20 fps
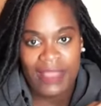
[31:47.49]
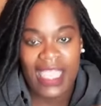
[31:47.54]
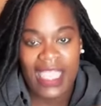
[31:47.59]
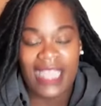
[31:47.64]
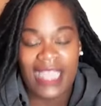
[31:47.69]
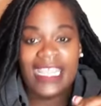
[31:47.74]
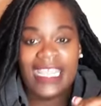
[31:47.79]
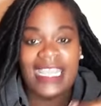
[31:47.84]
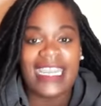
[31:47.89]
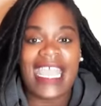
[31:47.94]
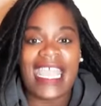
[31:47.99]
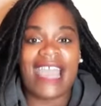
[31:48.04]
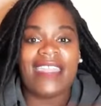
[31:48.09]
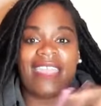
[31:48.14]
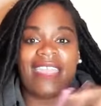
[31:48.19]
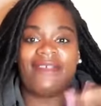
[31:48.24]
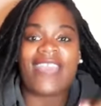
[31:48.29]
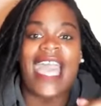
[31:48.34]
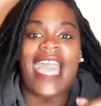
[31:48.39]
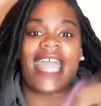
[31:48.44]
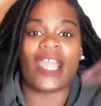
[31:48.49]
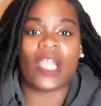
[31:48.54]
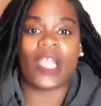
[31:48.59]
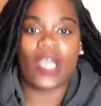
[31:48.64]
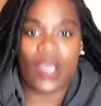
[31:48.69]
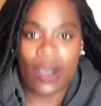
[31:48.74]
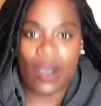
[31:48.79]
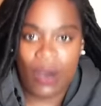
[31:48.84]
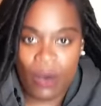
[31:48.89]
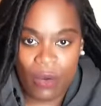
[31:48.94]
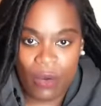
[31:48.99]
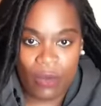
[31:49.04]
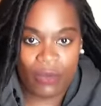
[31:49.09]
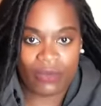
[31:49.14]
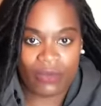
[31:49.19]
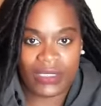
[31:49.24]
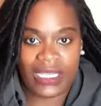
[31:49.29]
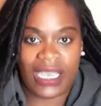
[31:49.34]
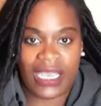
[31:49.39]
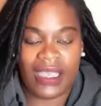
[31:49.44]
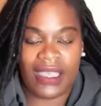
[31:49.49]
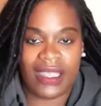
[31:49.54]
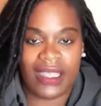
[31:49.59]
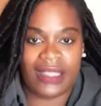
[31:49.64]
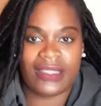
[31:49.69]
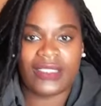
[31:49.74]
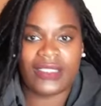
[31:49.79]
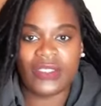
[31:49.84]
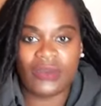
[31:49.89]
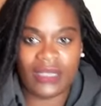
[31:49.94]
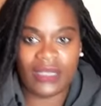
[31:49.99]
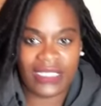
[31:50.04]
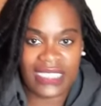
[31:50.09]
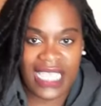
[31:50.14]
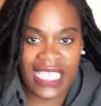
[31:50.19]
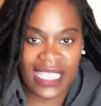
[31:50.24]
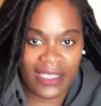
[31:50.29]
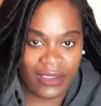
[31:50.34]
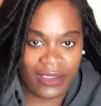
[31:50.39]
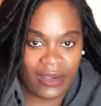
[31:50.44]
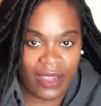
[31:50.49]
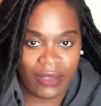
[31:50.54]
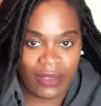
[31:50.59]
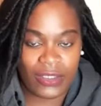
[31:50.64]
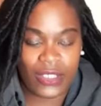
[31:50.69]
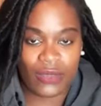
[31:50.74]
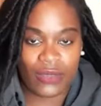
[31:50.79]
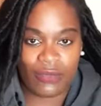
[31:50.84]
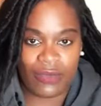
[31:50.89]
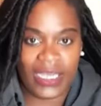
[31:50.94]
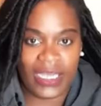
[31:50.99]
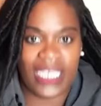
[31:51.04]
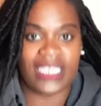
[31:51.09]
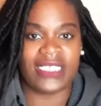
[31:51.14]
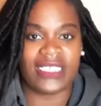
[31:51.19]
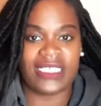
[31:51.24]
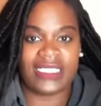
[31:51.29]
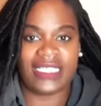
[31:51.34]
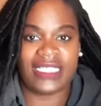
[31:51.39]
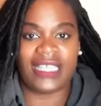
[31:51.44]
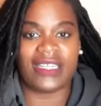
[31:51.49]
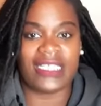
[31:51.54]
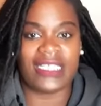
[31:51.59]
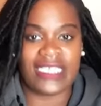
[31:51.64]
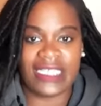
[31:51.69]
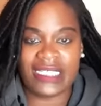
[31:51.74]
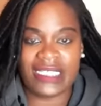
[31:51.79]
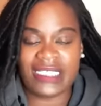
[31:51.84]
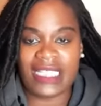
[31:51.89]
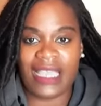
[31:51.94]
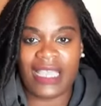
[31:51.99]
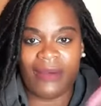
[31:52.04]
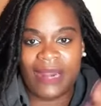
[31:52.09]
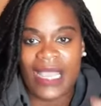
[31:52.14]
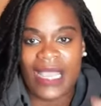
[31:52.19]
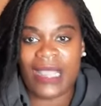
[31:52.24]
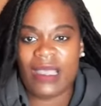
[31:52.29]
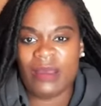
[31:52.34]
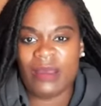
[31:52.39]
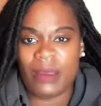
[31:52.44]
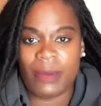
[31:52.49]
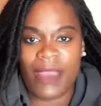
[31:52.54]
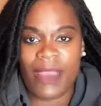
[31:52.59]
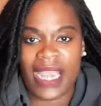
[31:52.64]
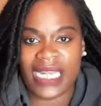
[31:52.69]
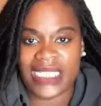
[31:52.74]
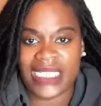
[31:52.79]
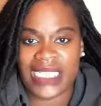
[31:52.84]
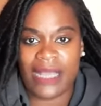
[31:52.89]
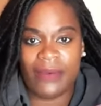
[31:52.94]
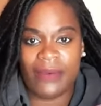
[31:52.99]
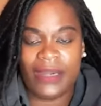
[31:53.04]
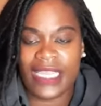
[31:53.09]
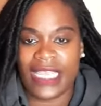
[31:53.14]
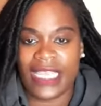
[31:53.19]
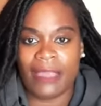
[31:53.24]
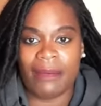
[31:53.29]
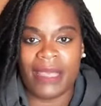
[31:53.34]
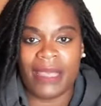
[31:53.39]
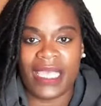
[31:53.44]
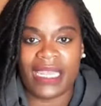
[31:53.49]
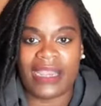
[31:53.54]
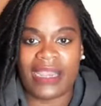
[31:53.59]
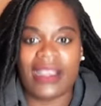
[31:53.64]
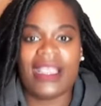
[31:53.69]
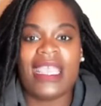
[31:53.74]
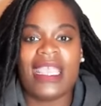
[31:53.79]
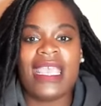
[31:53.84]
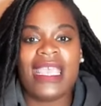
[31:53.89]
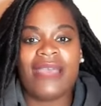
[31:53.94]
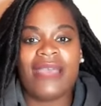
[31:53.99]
And then now they've got a goal to attain, to reach, instead of just, when I come in practice, I want to get better.